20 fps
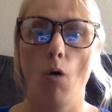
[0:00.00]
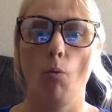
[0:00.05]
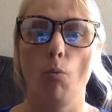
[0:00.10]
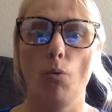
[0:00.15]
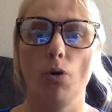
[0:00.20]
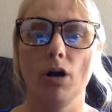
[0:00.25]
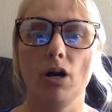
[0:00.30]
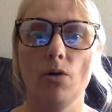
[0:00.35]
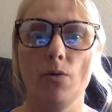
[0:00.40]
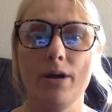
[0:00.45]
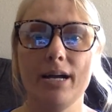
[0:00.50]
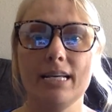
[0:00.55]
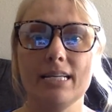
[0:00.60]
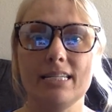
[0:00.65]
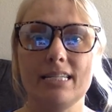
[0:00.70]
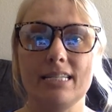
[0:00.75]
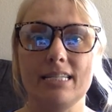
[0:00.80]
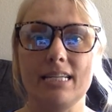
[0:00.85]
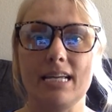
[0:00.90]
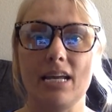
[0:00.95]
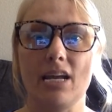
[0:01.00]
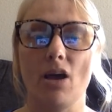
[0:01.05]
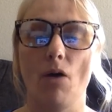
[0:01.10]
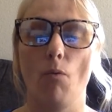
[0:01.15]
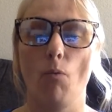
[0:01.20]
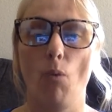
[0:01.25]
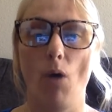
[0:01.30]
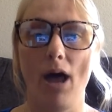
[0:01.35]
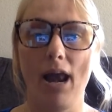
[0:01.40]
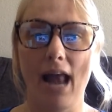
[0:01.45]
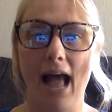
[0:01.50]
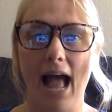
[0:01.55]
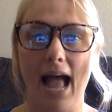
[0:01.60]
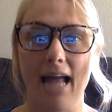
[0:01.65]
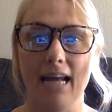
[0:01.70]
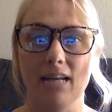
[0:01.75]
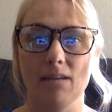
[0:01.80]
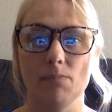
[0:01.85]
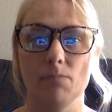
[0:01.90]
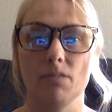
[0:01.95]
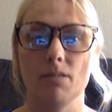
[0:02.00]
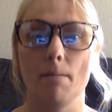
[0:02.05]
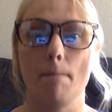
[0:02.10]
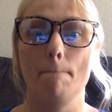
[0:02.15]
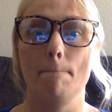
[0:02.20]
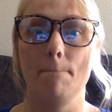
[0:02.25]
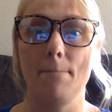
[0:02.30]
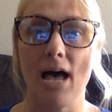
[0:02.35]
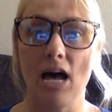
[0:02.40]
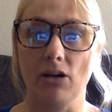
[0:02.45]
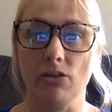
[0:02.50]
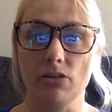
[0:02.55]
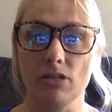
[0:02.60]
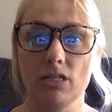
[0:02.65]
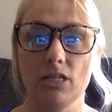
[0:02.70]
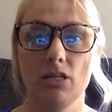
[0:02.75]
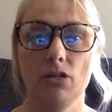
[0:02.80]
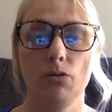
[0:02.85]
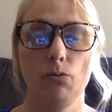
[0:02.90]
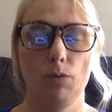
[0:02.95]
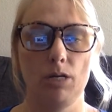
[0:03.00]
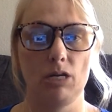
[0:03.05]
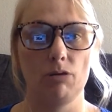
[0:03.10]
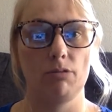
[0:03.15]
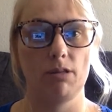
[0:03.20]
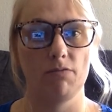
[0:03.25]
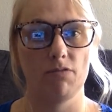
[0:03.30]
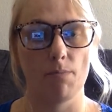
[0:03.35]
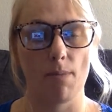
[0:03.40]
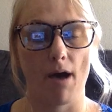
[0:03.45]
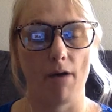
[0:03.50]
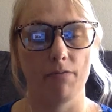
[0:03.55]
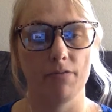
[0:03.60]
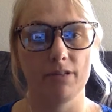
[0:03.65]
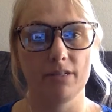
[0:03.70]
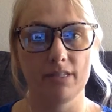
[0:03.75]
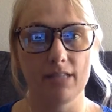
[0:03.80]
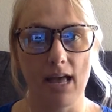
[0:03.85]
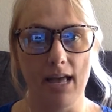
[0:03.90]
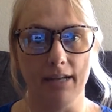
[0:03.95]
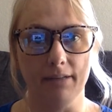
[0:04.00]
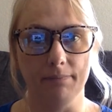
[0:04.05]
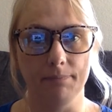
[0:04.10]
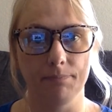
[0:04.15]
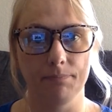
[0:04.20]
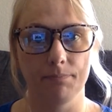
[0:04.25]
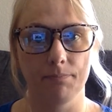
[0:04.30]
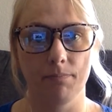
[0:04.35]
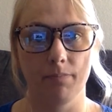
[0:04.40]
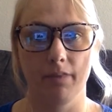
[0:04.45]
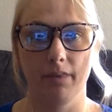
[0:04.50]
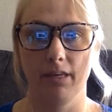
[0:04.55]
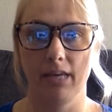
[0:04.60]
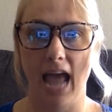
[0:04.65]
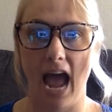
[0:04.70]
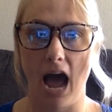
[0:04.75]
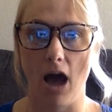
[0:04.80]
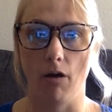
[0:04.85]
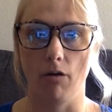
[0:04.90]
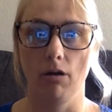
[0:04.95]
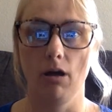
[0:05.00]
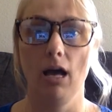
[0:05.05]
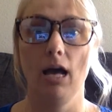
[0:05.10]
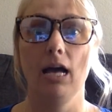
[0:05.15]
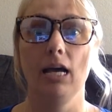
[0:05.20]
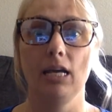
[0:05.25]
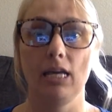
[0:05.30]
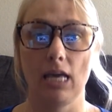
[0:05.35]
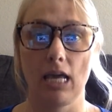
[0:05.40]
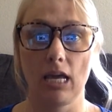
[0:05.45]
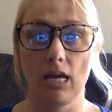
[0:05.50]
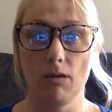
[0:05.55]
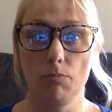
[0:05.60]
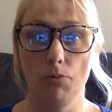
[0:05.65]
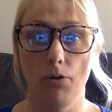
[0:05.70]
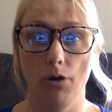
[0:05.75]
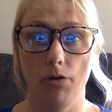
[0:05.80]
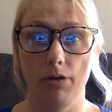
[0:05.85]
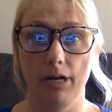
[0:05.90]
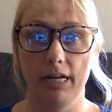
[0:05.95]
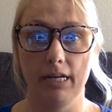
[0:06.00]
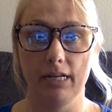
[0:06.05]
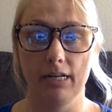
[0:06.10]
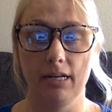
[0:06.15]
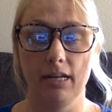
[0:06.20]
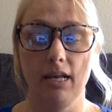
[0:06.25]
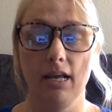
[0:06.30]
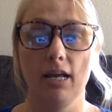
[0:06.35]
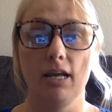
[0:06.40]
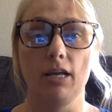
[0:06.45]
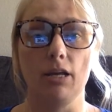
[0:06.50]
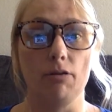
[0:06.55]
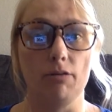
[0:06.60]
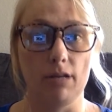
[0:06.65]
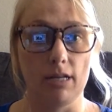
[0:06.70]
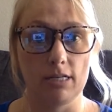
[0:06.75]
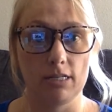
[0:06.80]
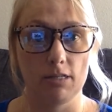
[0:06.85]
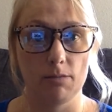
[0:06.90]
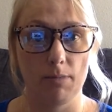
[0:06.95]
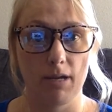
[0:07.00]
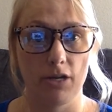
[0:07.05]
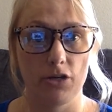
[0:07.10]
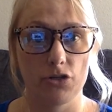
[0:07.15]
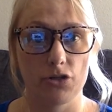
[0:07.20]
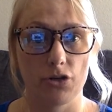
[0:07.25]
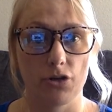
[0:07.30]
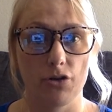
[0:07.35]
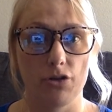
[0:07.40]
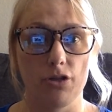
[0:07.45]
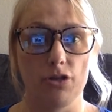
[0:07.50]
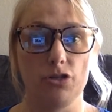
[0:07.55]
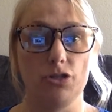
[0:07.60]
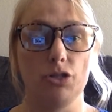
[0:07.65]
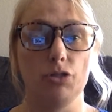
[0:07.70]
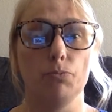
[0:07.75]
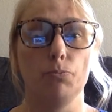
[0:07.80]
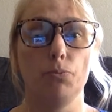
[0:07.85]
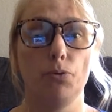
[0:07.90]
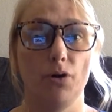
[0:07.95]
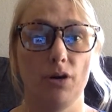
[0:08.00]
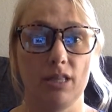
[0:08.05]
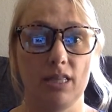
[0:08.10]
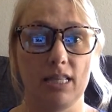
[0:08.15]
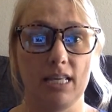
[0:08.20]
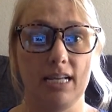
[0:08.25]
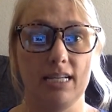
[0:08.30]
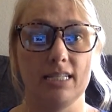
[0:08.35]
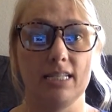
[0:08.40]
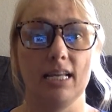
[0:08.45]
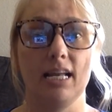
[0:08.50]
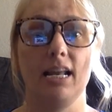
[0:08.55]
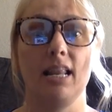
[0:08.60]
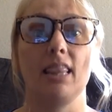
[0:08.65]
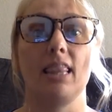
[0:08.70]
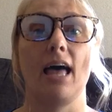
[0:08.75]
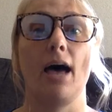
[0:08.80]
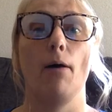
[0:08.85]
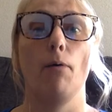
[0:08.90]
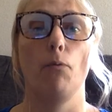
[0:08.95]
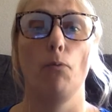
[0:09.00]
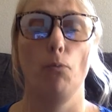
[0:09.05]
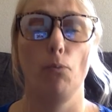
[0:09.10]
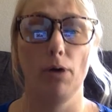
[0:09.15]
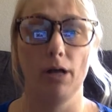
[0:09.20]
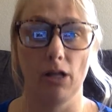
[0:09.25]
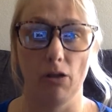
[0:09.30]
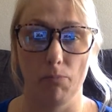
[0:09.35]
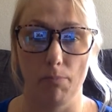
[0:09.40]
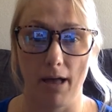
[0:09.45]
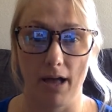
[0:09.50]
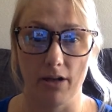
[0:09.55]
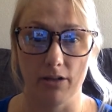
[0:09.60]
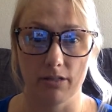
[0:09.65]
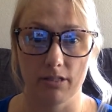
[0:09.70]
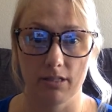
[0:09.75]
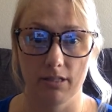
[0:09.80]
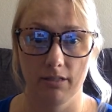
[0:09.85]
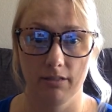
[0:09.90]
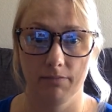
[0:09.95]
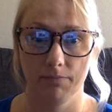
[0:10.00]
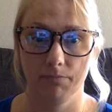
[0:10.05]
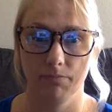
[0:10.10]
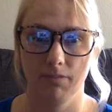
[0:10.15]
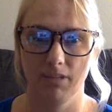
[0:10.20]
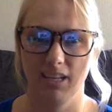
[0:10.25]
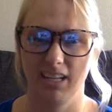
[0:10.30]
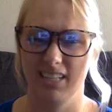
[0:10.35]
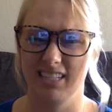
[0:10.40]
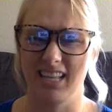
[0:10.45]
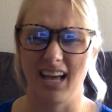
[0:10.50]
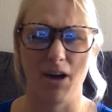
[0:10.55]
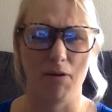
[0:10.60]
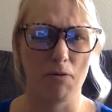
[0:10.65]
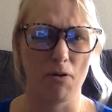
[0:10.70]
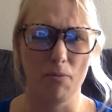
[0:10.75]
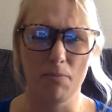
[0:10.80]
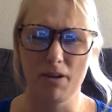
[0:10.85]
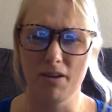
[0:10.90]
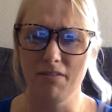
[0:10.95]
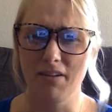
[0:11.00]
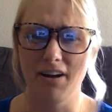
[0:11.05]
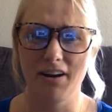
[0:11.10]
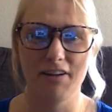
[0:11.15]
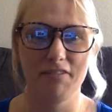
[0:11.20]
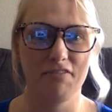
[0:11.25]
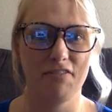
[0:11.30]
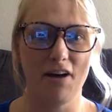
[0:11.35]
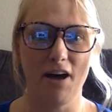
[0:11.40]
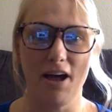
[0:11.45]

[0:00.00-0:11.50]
we're going to see what items melt when you leave them out in the sun. Now, key component, you need to make sure that you put things in that will melt because that won't be very